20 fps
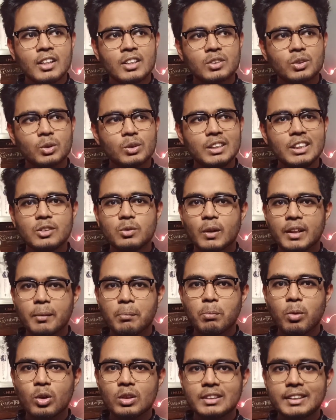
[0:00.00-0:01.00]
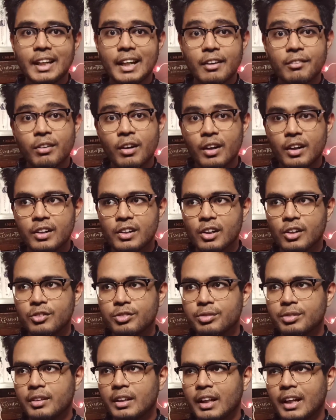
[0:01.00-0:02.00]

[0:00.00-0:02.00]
So these were the books that I've heard of,